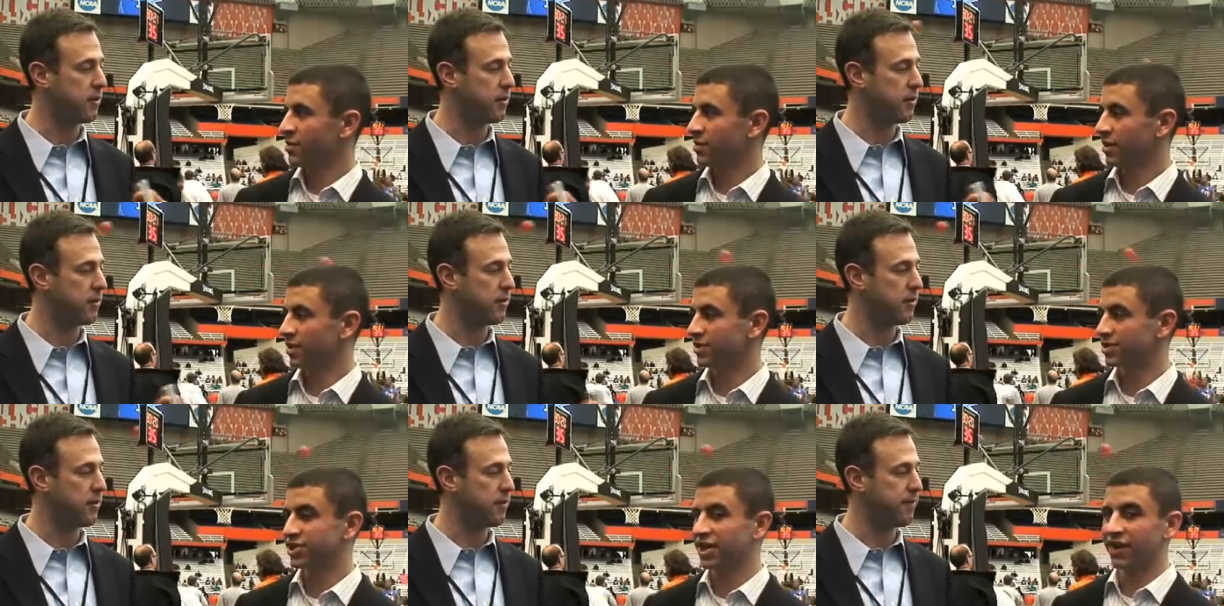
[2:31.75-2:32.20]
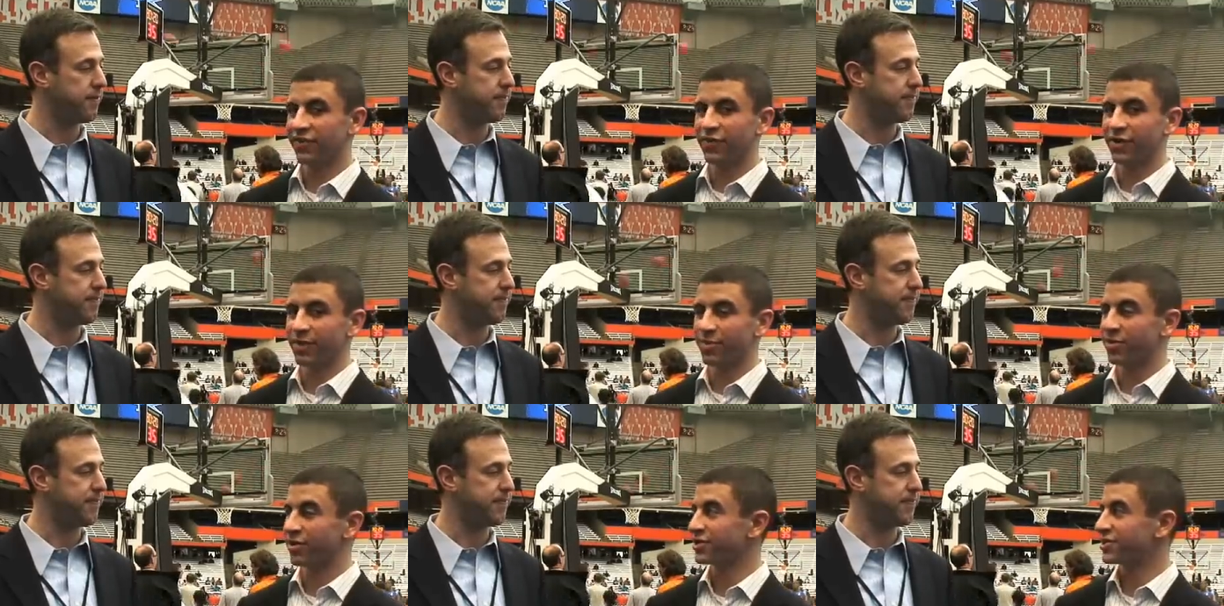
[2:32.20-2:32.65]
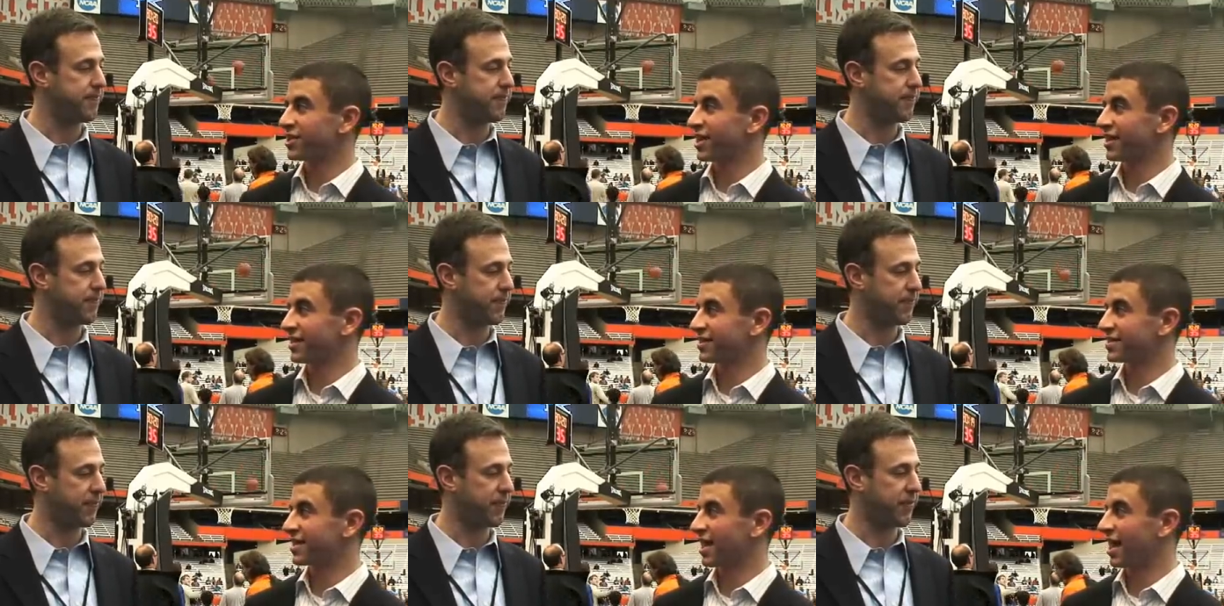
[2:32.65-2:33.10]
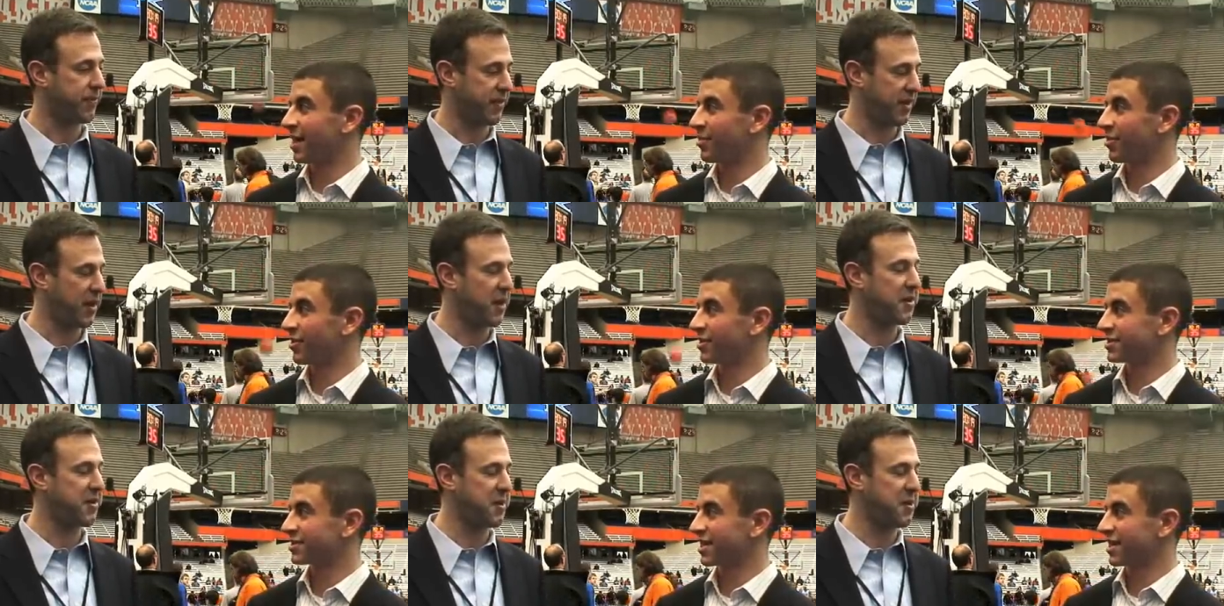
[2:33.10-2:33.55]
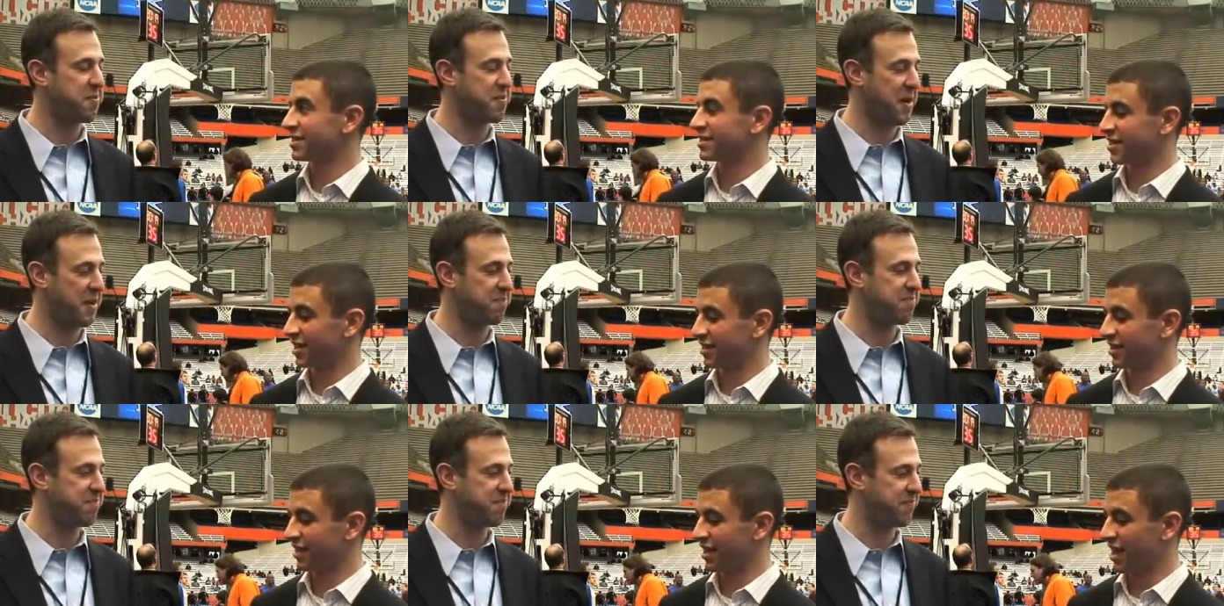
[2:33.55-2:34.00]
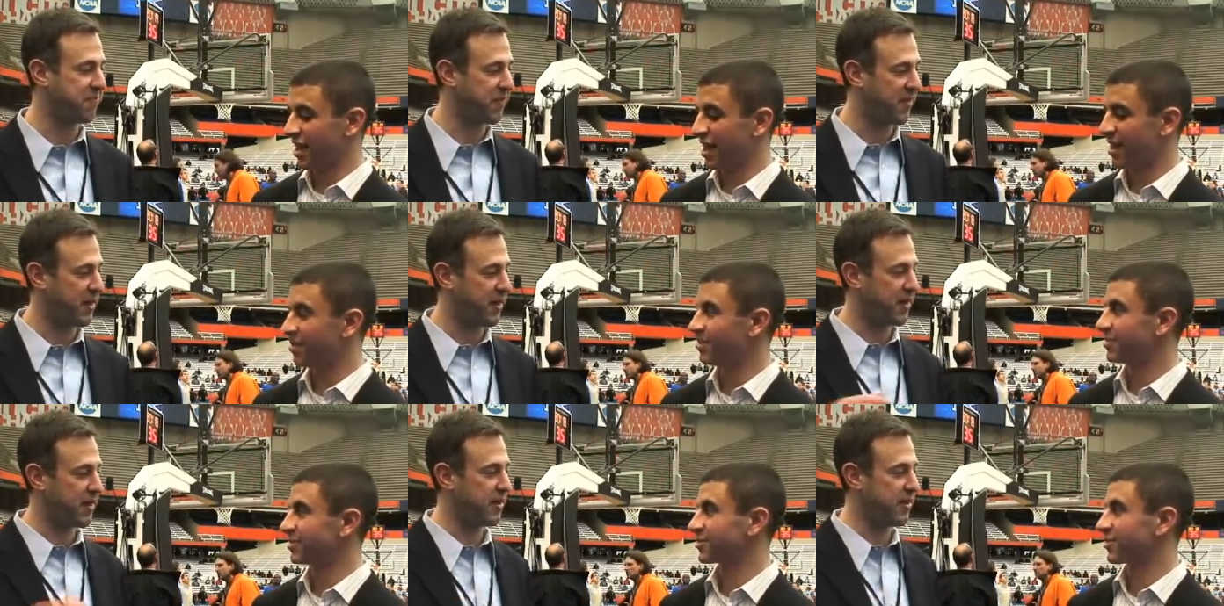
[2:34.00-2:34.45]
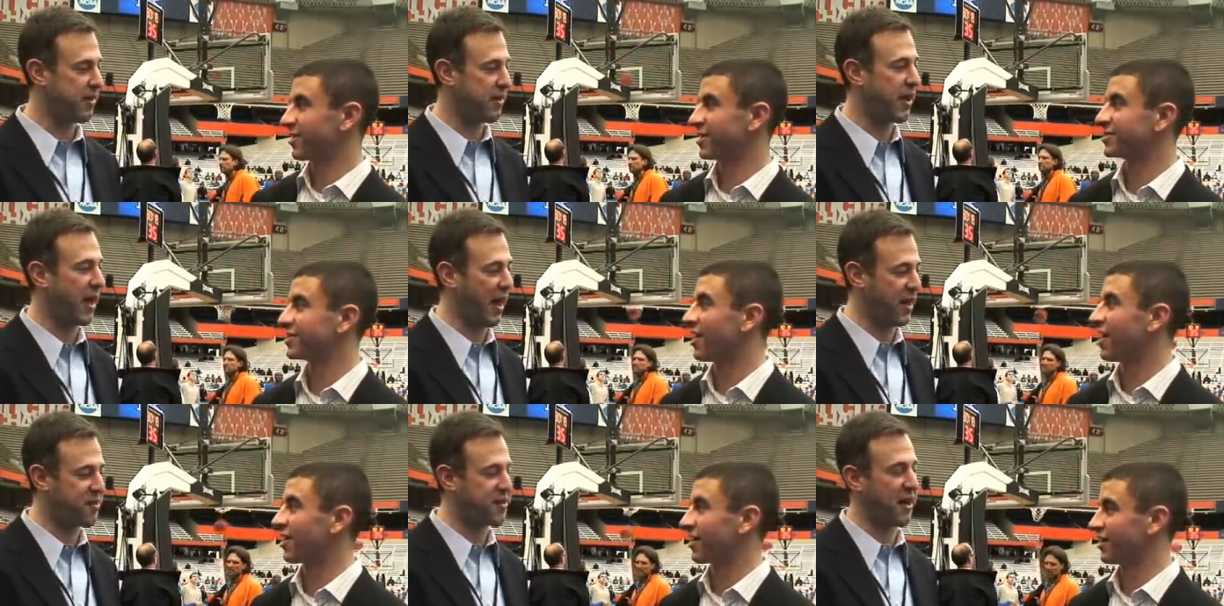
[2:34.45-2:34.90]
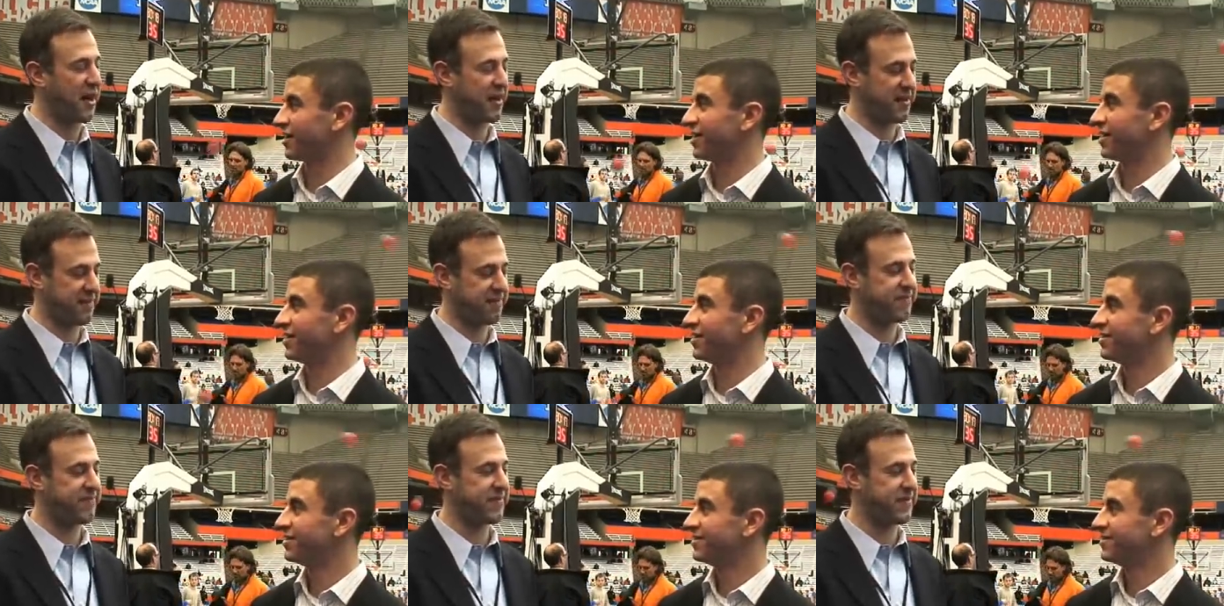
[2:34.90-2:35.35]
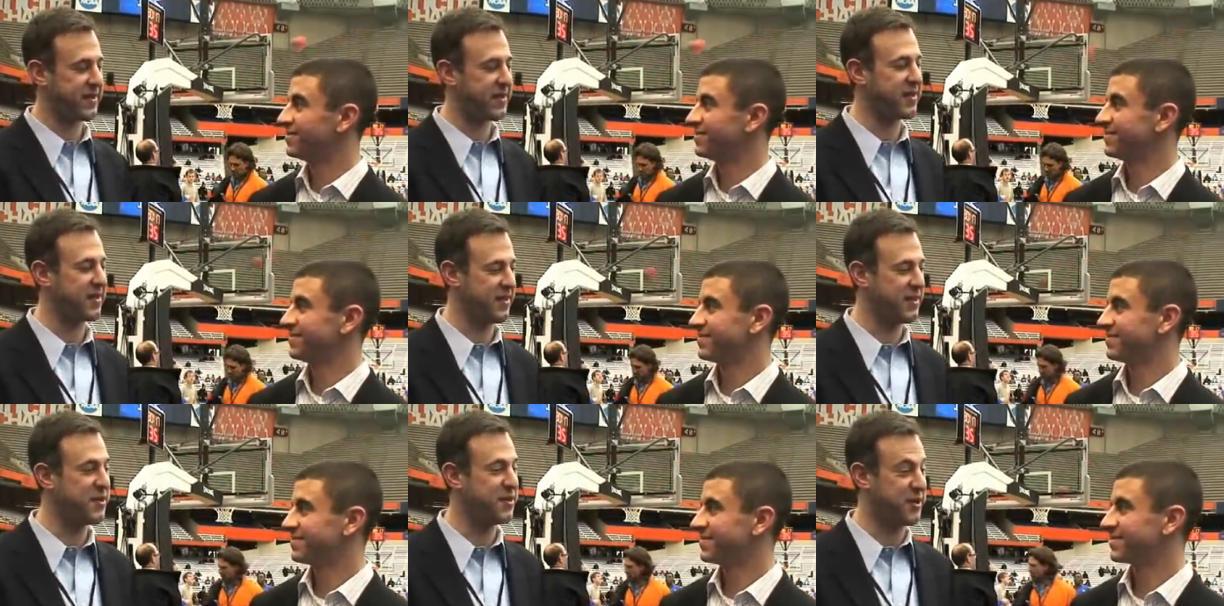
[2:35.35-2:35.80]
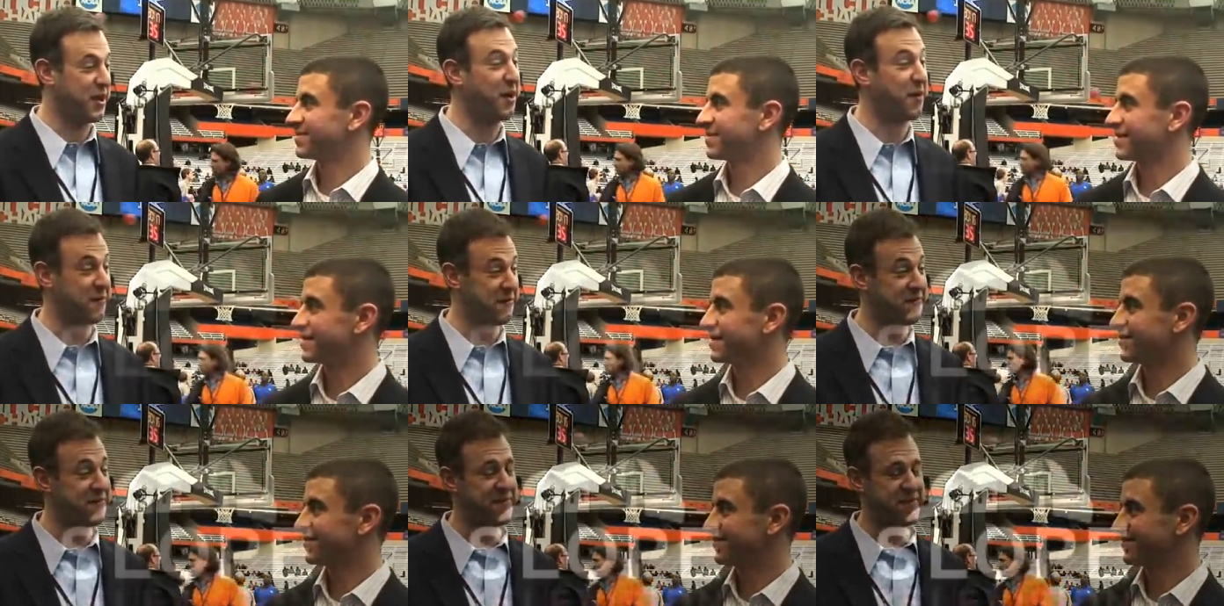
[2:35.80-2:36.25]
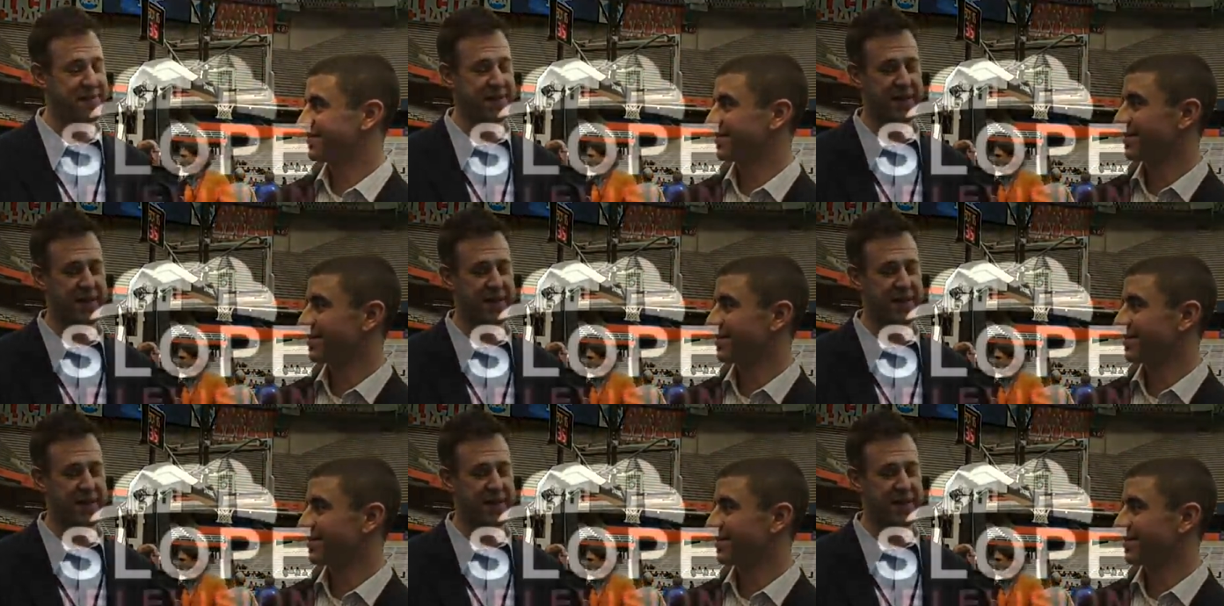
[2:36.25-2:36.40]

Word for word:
Speaker 1: Well, Jeff, we appreciate the time, your insights on the game. It was great talking
Speaker 2: to you. You too.